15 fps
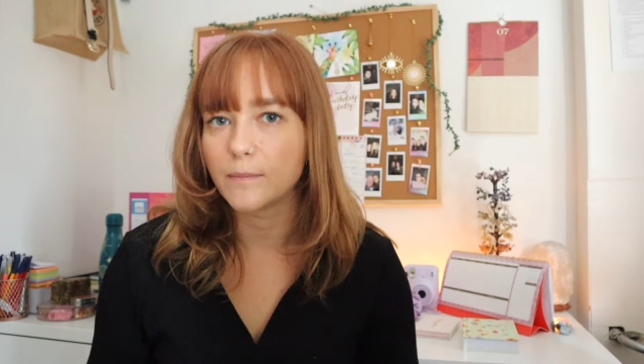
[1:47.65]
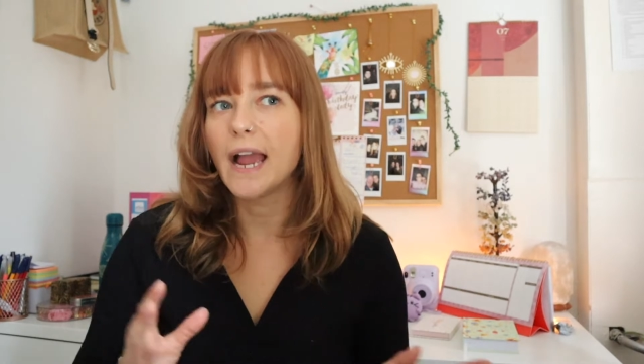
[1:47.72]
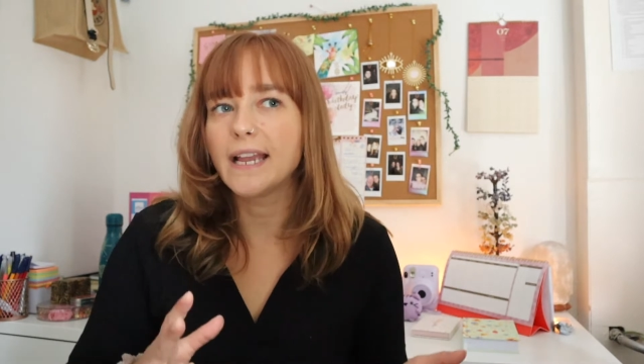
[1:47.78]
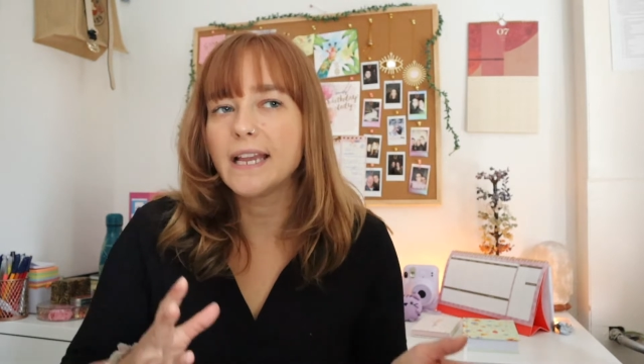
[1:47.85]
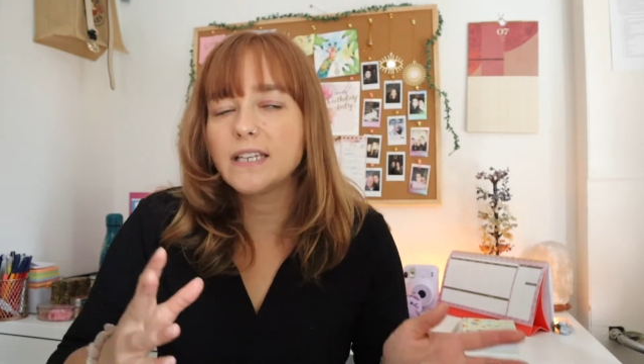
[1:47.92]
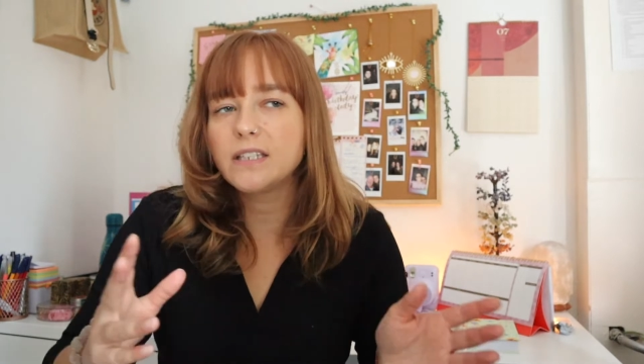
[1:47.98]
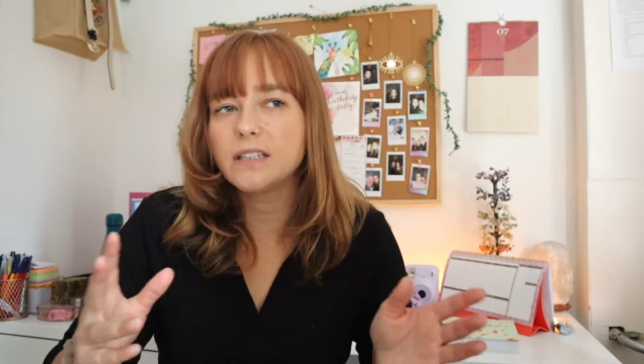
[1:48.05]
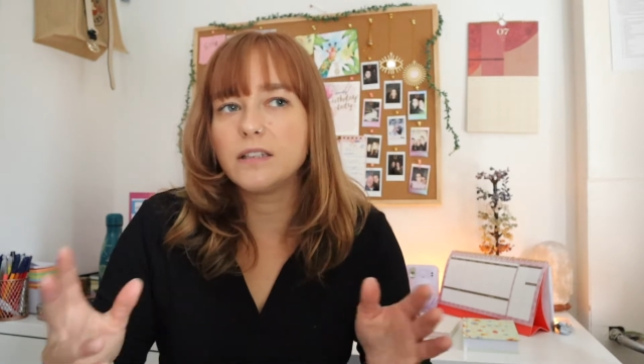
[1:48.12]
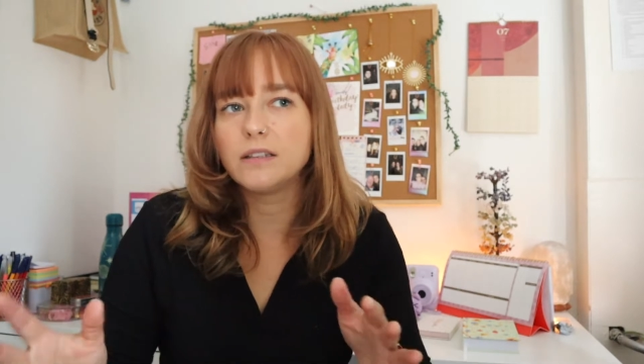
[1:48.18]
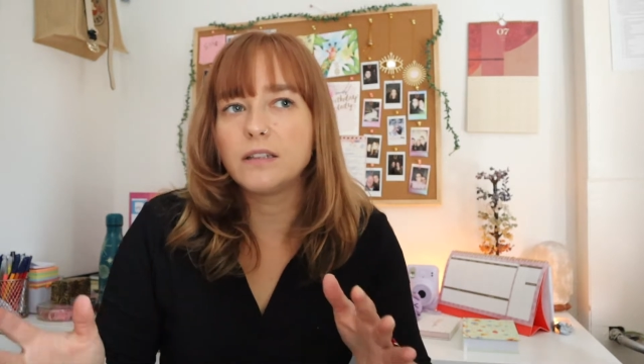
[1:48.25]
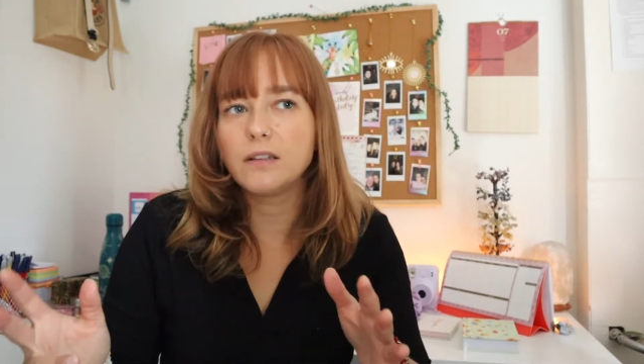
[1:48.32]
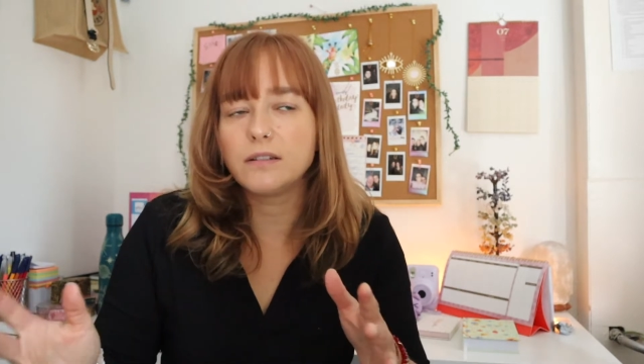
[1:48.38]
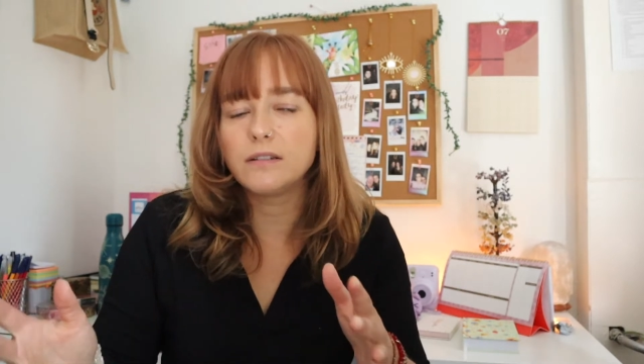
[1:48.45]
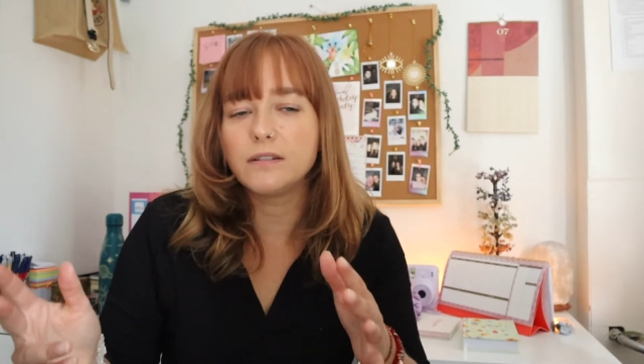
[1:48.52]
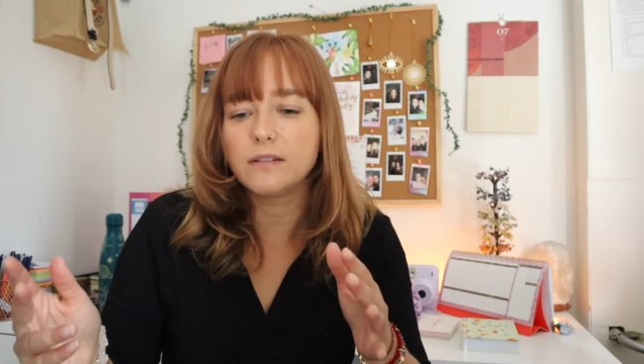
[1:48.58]
I guess
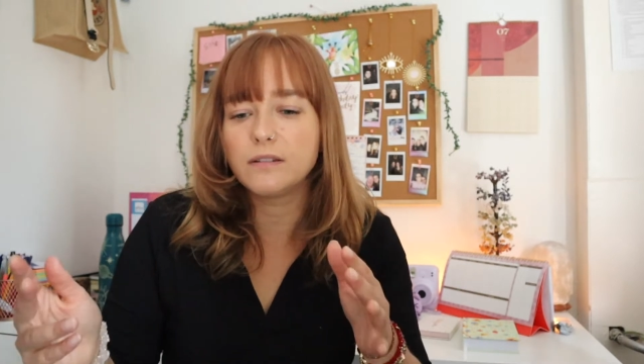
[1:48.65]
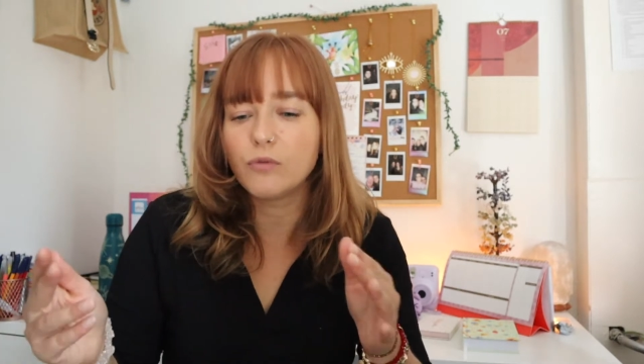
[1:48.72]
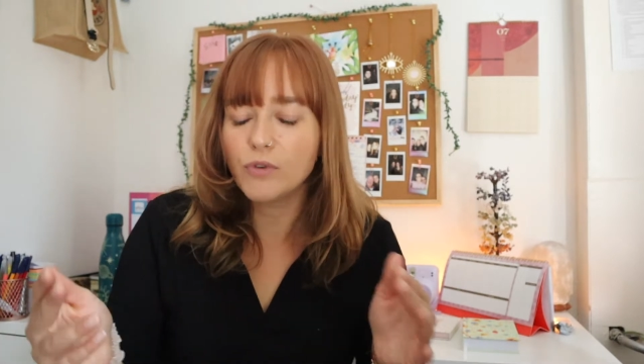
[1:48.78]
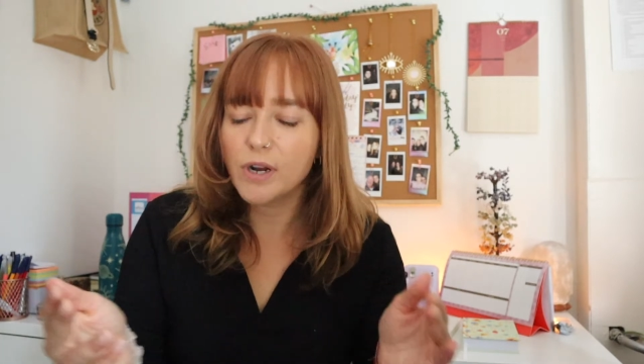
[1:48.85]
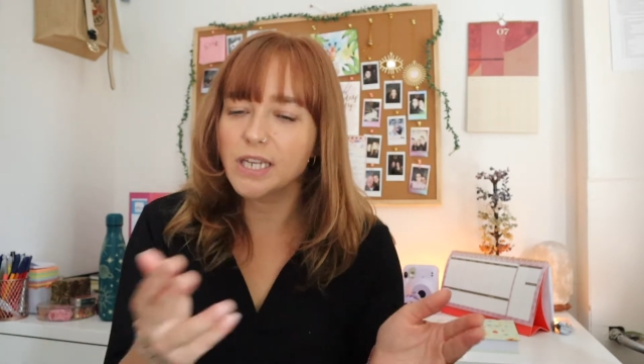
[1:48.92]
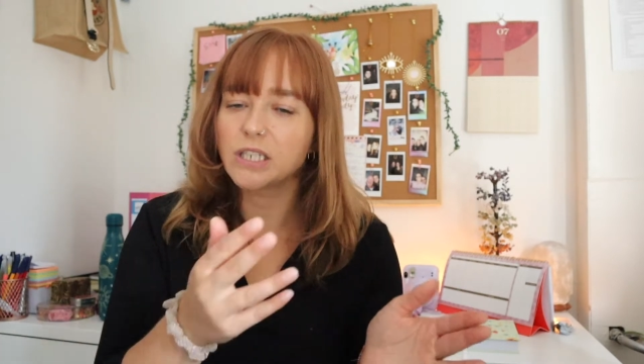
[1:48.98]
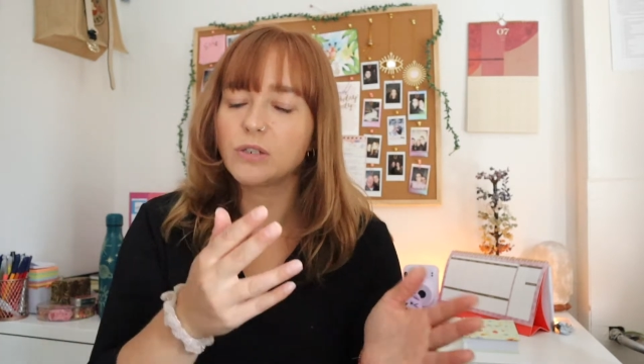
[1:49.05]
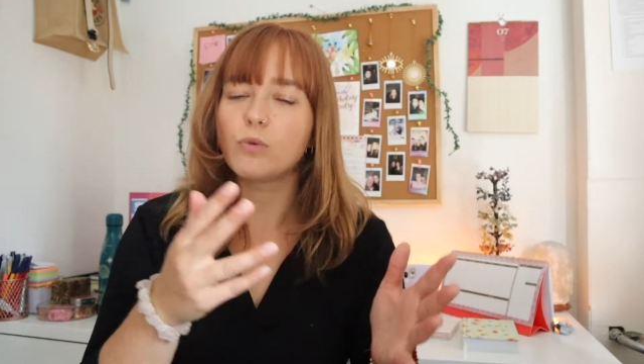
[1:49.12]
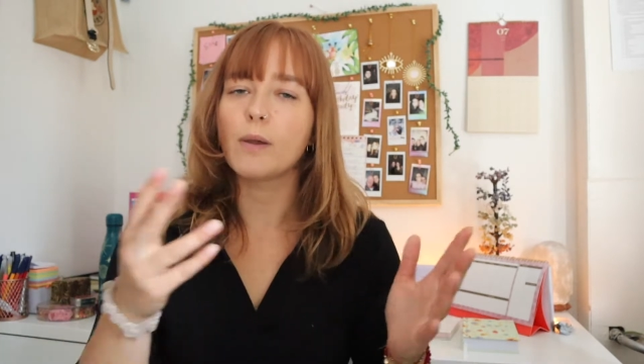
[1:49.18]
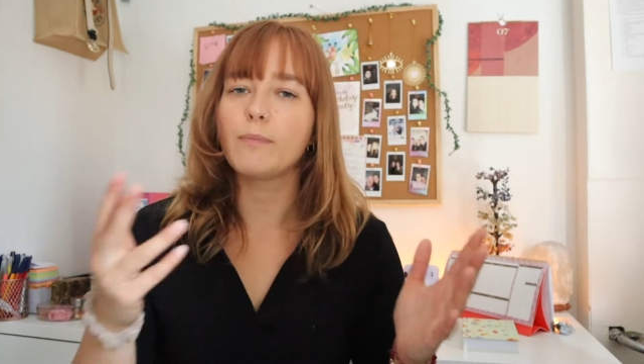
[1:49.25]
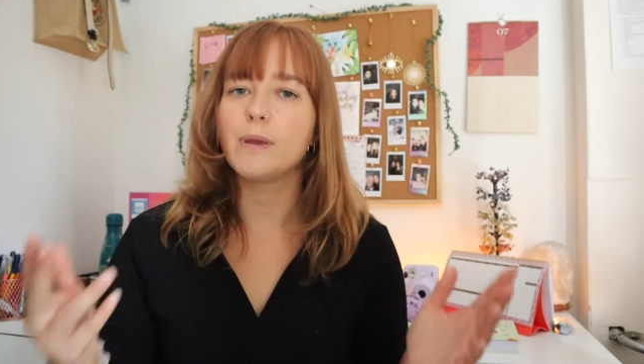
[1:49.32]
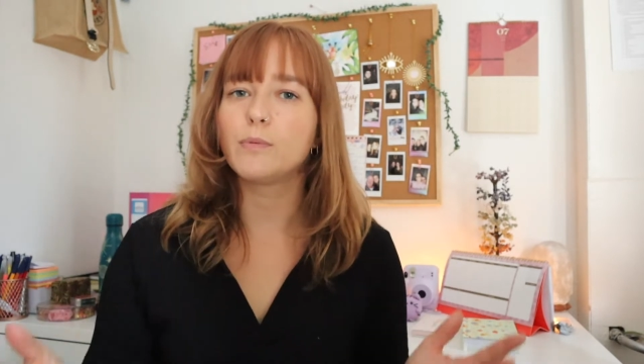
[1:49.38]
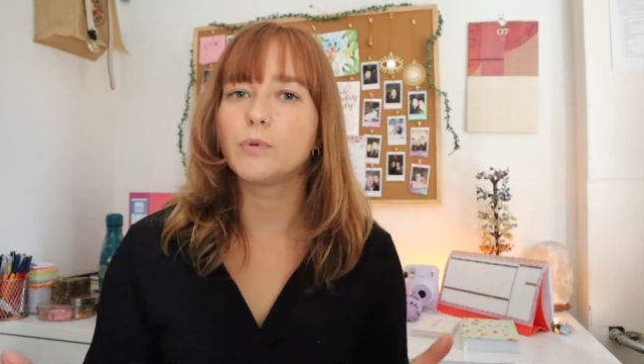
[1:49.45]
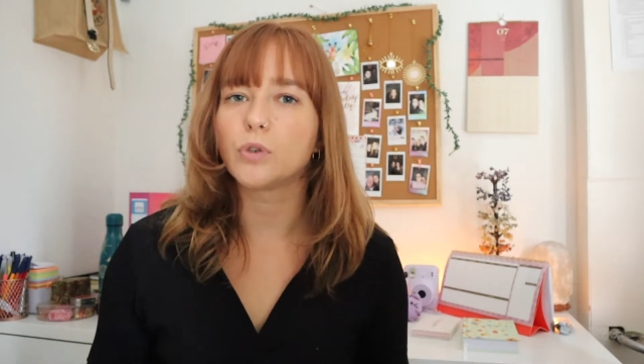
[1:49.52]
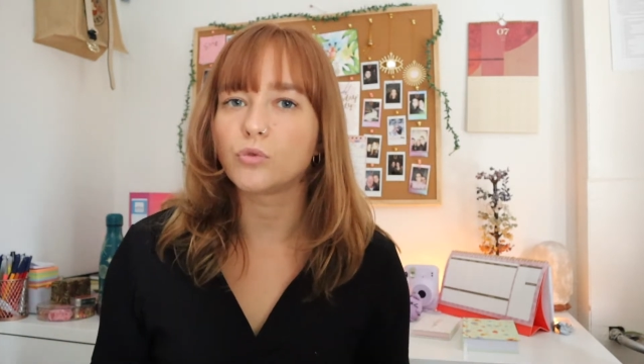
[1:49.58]
the, the reason why
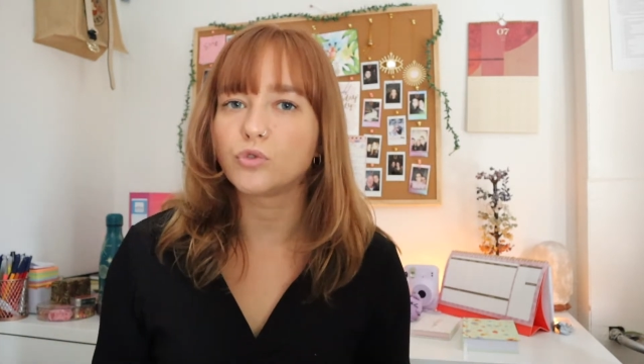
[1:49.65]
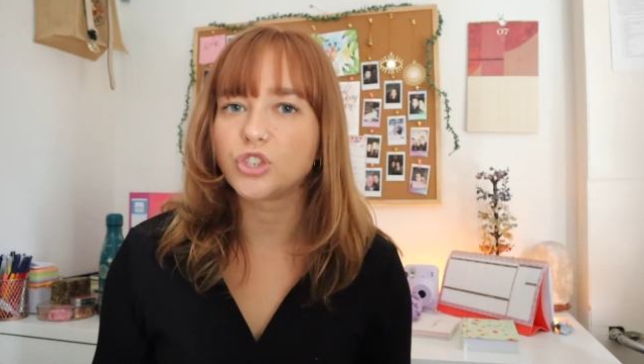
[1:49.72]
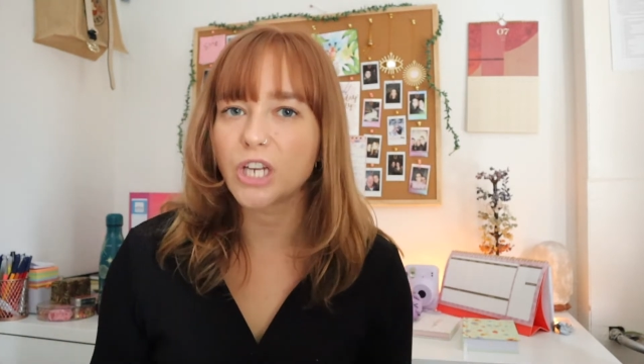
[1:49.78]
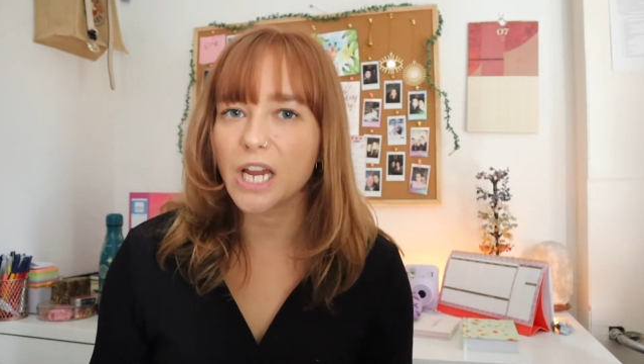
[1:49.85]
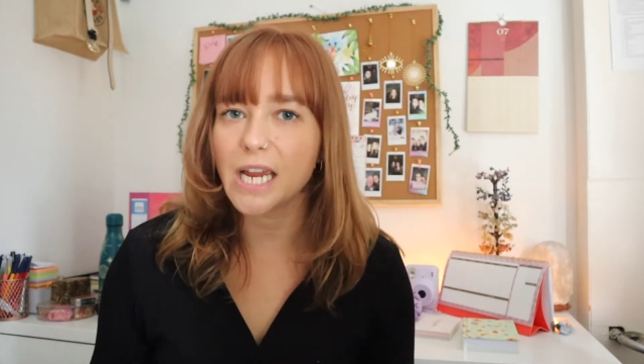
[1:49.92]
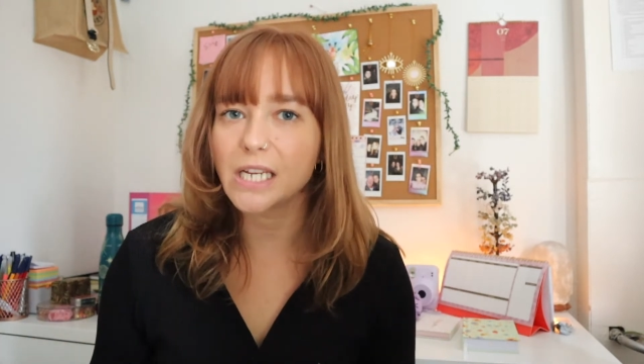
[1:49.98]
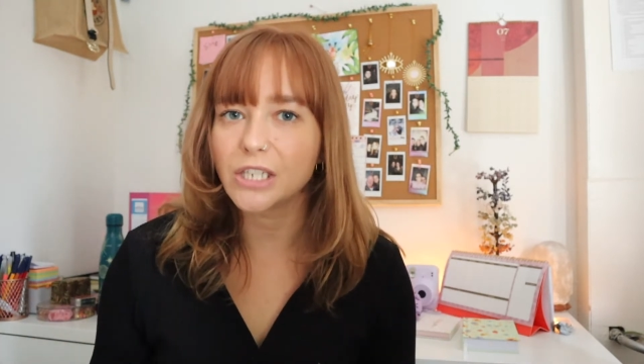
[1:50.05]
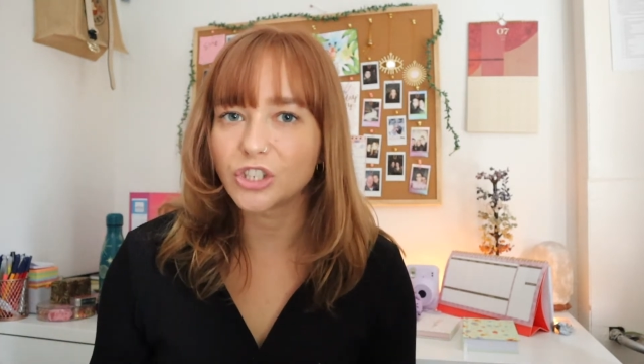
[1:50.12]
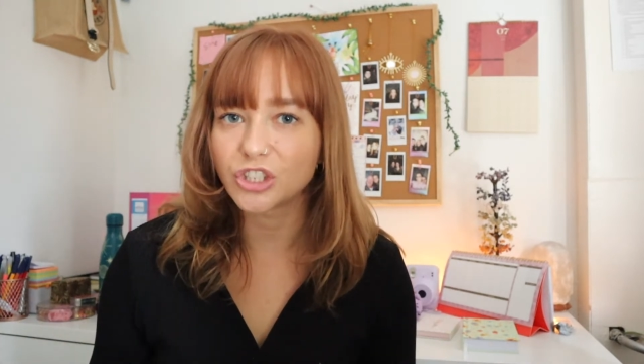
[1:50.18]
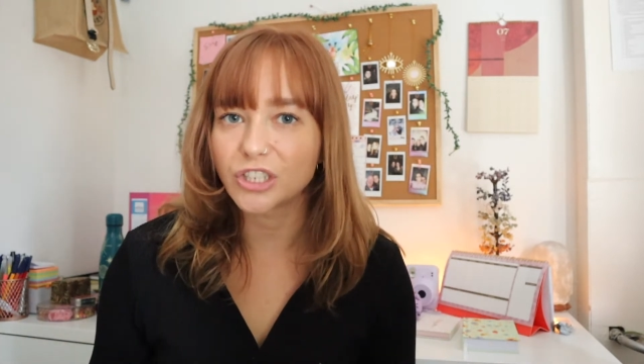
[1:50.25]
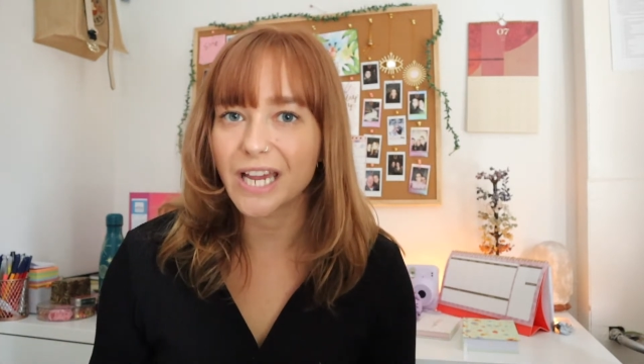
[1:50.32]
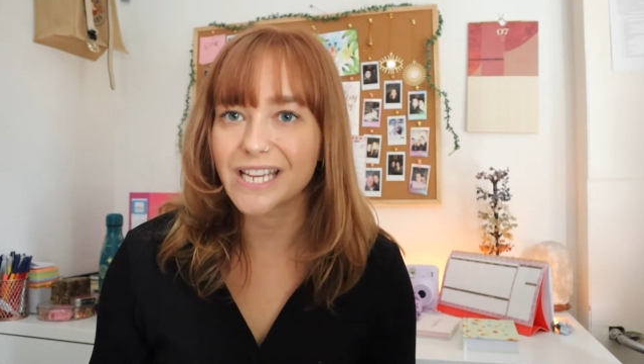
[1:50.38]
people don't change